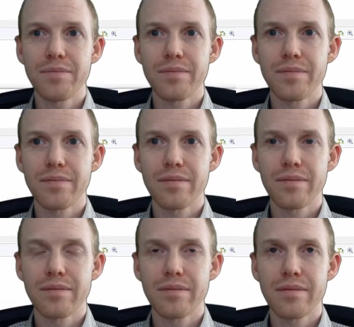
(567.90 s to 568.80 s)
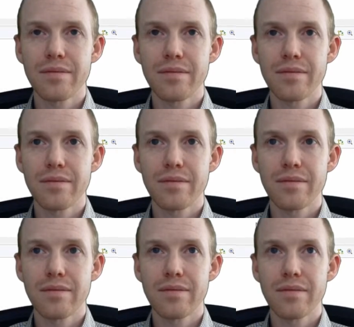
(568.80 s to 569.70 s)

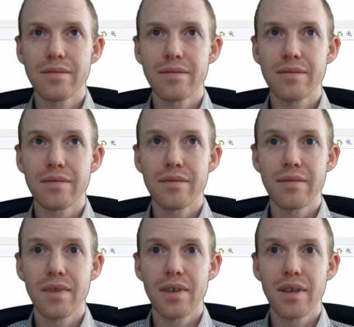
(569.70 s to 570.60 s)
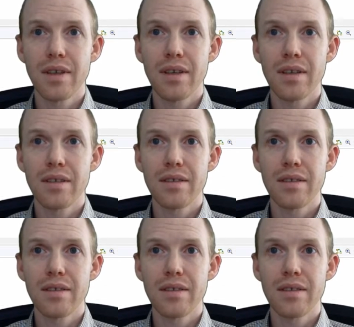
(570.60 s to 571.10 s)
[no speech]